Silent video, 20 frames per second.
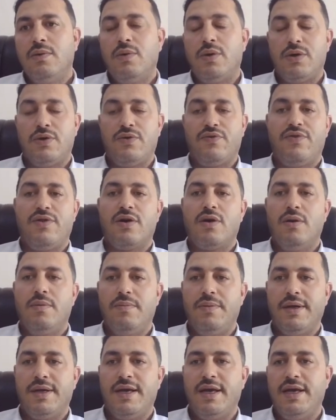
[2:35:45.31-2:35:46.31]
one of the
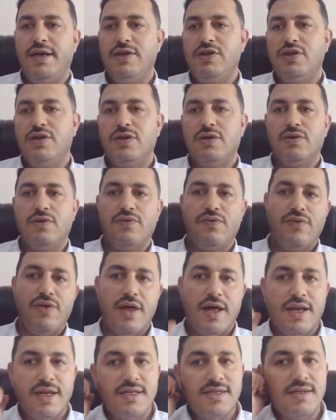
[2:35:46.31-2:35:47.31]
complications of
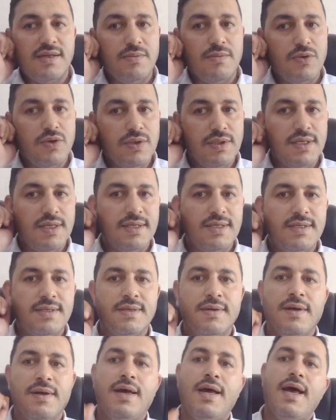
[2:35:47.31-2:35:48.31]
the
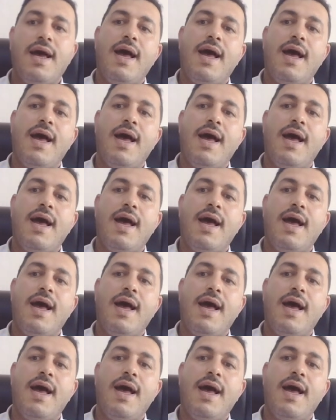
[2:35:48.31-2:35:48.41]
anastomosis,